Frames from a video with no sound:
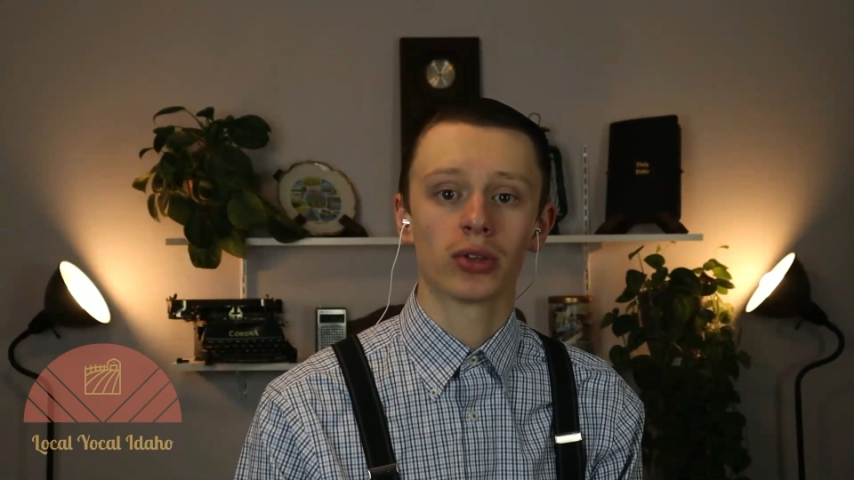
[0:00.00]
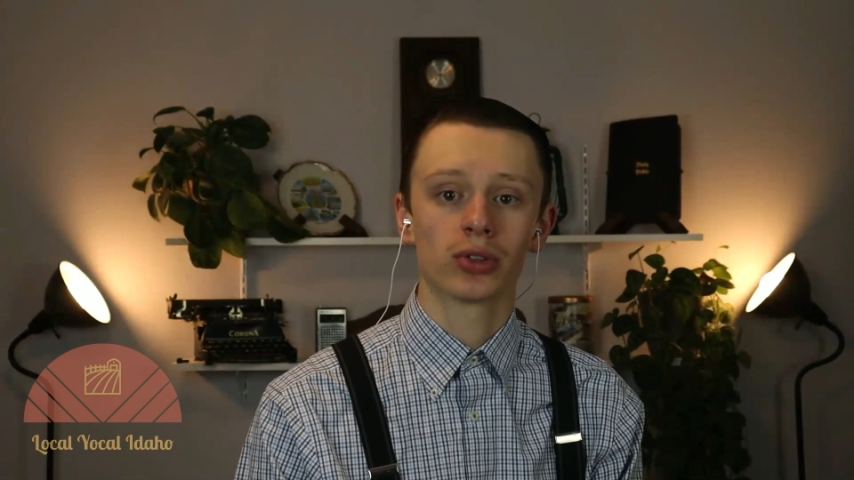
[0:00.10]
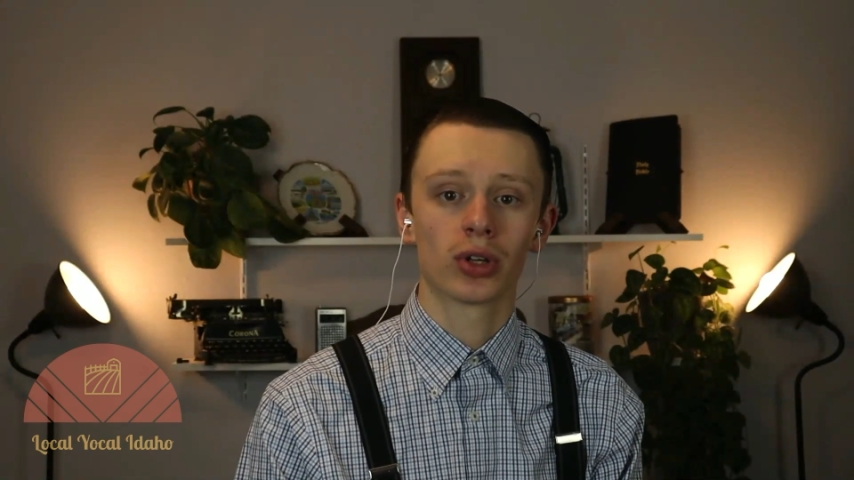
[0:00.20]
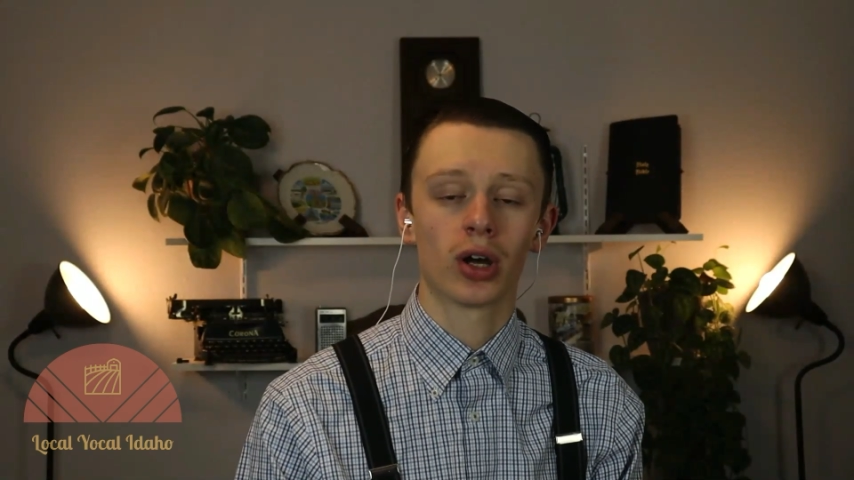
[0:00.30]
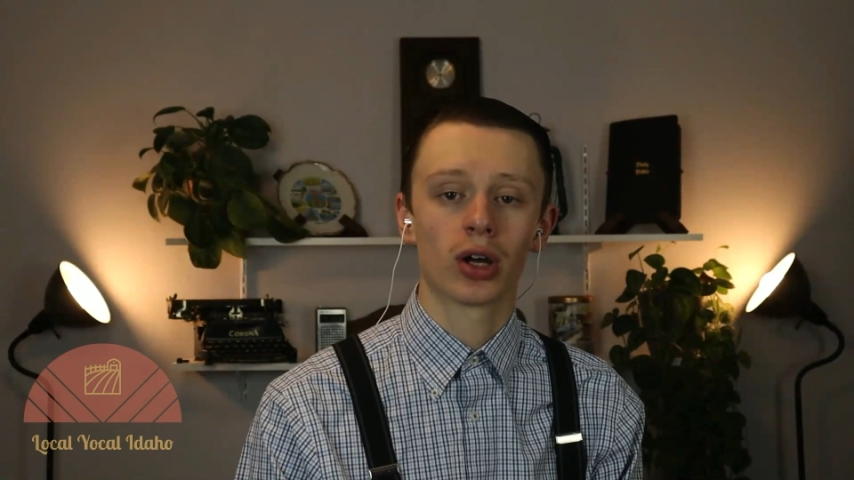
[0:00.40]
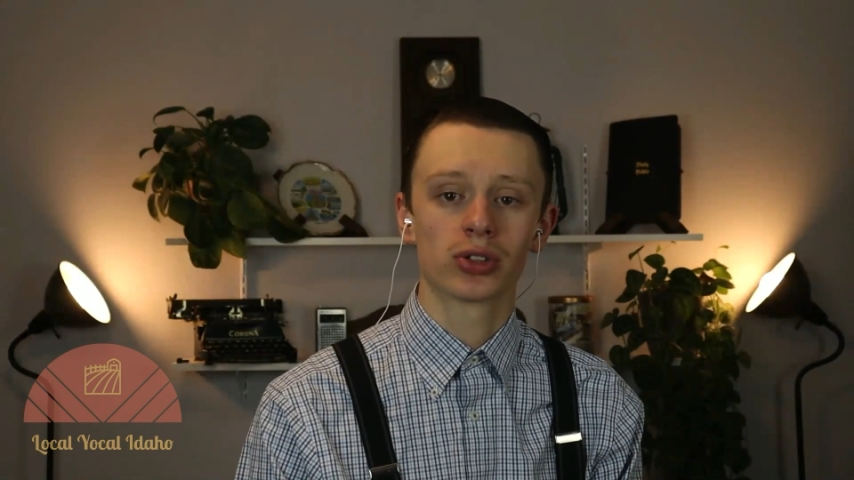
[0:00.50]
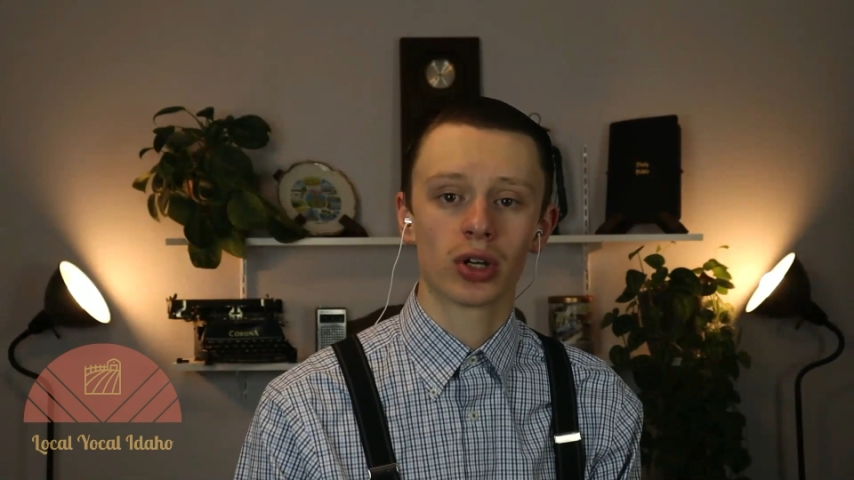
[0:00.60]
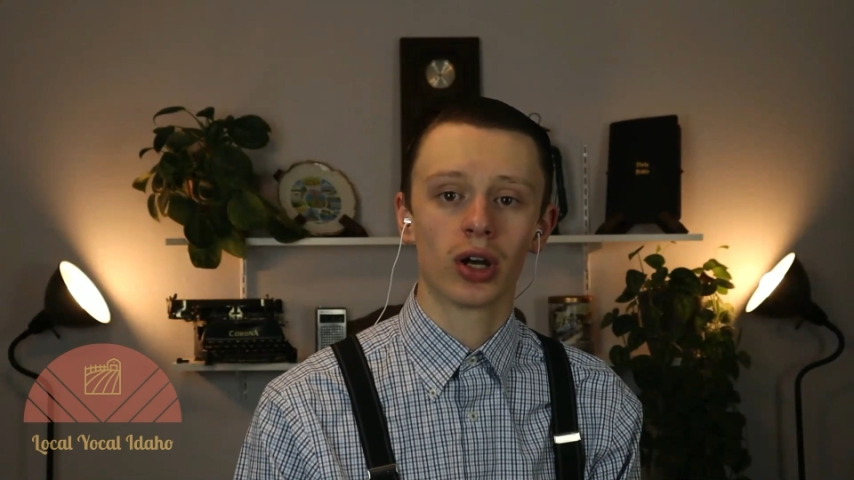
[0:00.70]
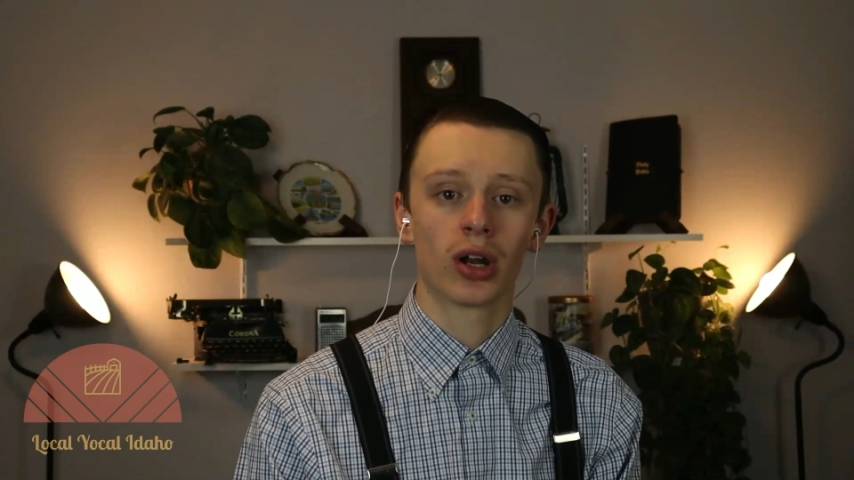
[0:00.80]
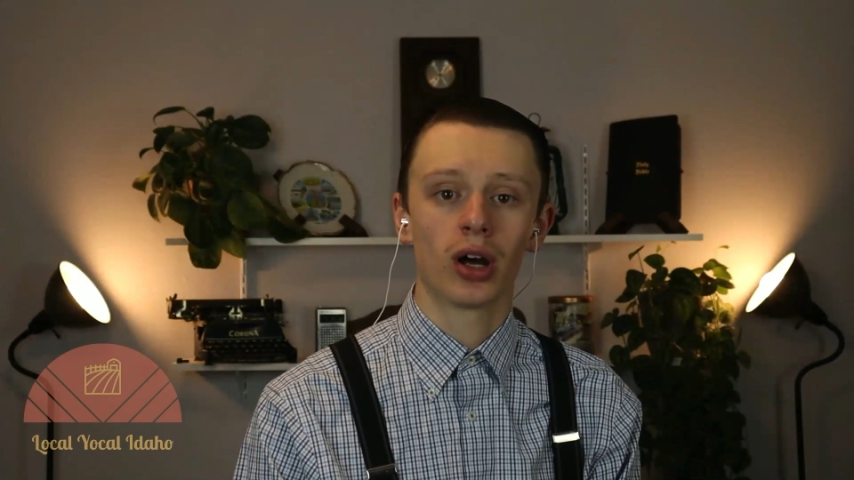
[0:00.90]
their dogs
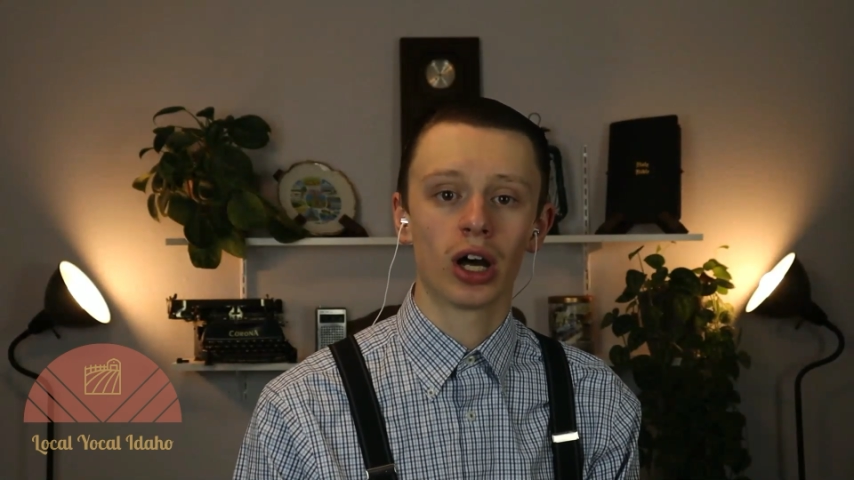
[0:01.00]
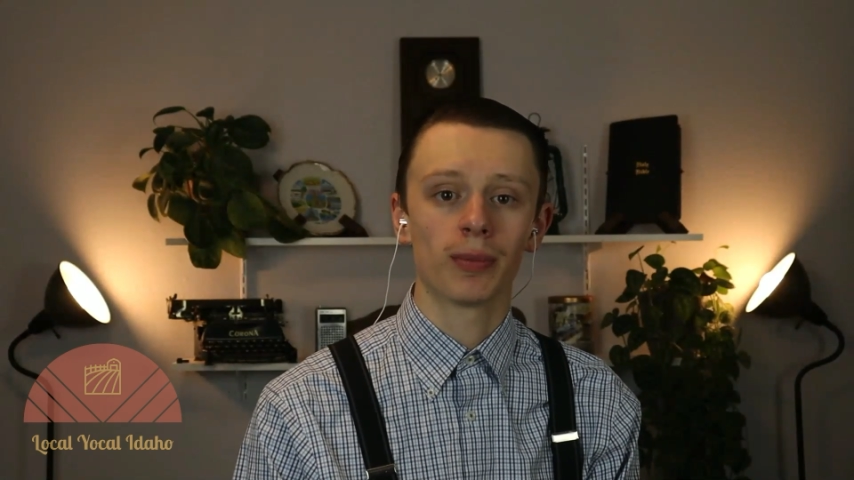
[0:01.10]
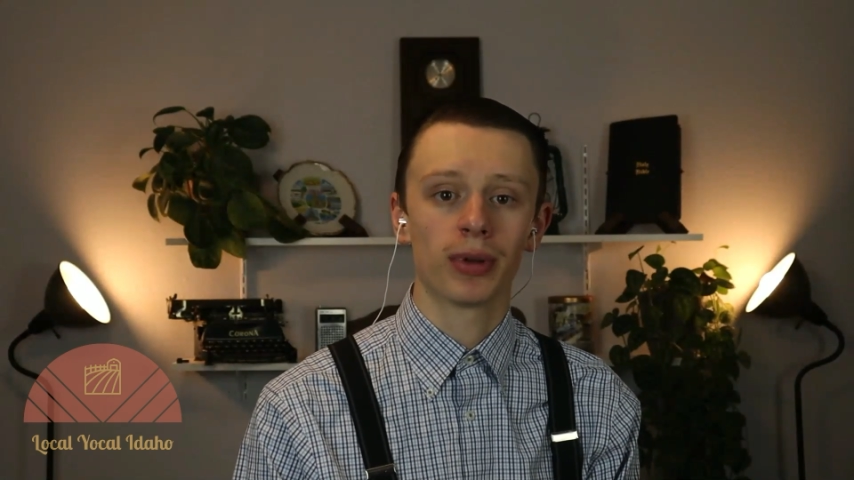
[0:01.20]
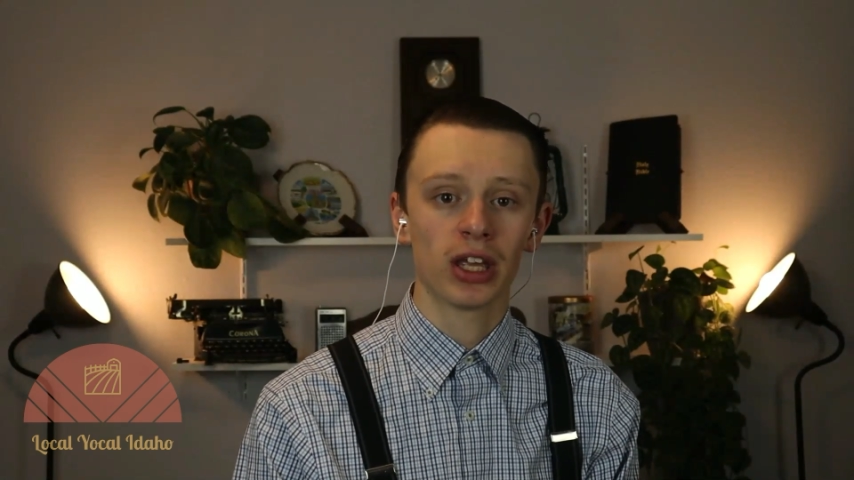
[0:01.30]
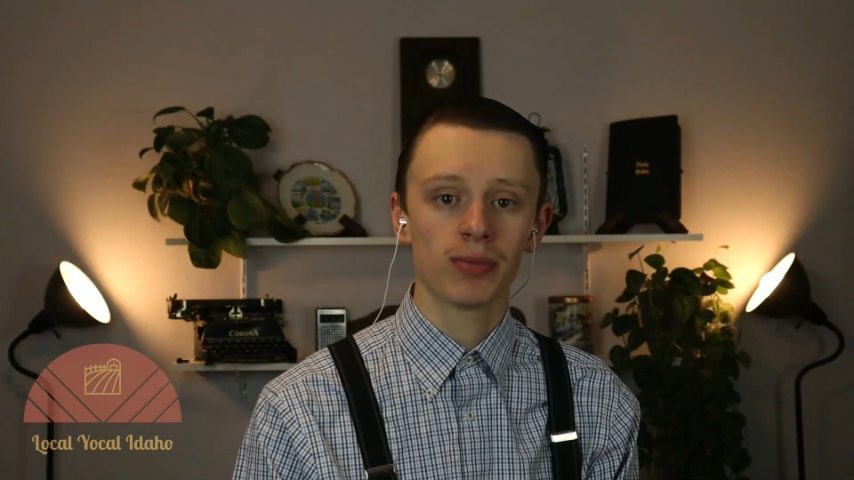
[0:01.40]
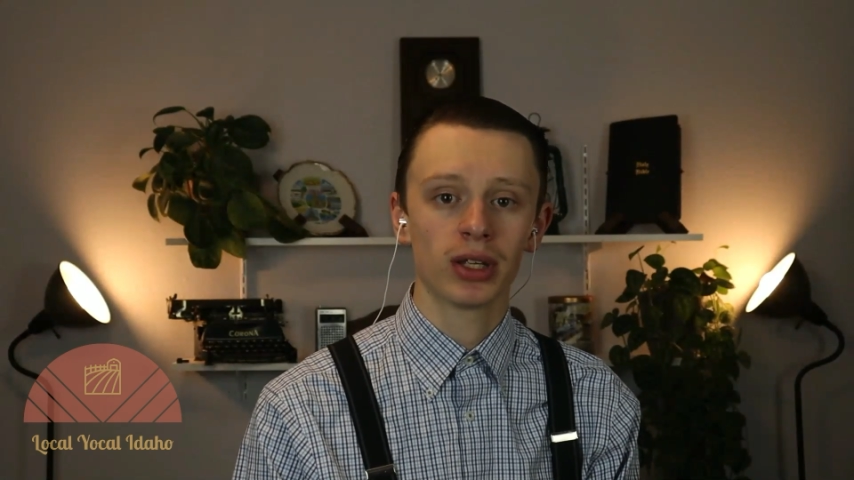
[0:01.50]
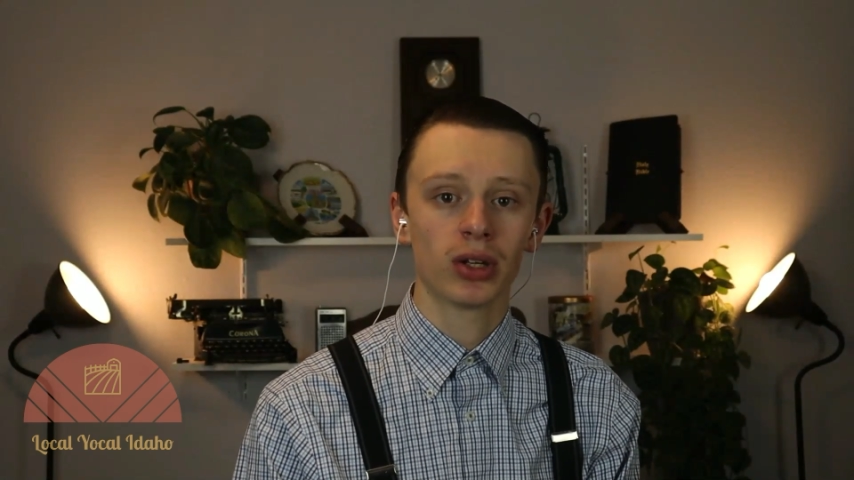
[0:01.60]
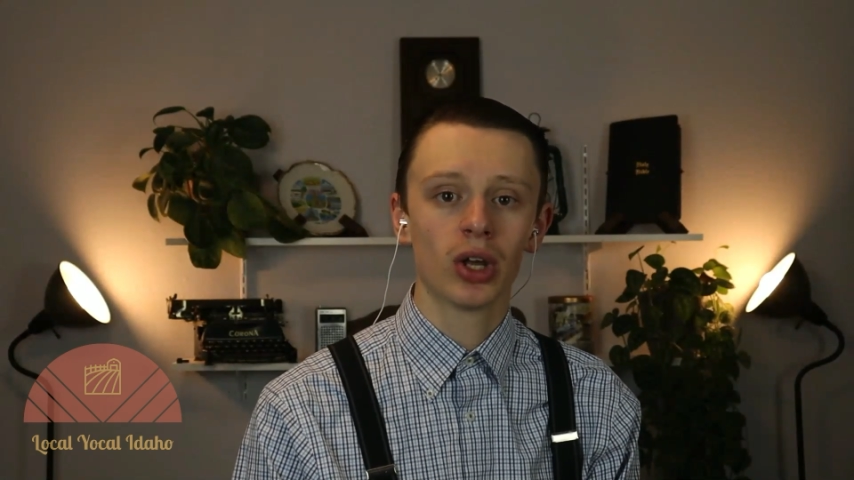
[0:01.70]
on hot pavement.